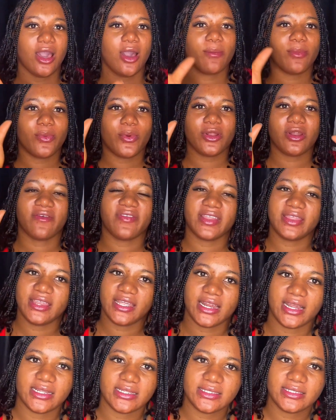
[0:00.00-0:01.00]
One of the
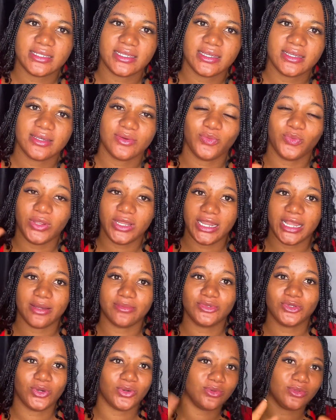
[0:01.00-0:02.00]
tenants,
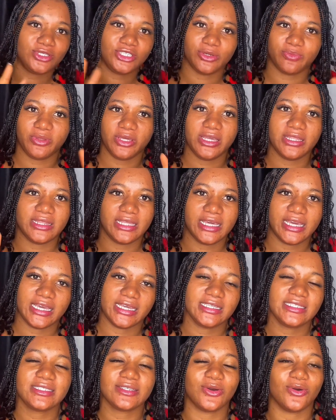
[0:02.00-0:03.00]
Williams, or which should be in the
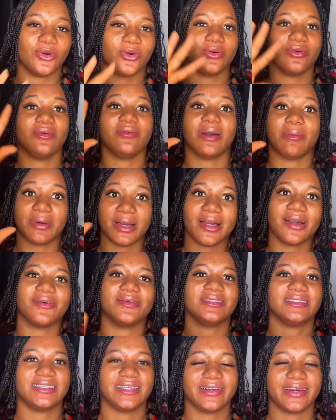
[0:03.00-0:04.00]
case, or Amaka or
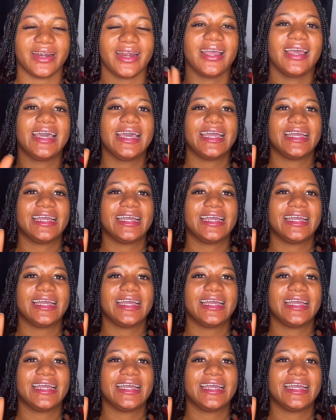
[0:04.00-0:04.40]
Sarah,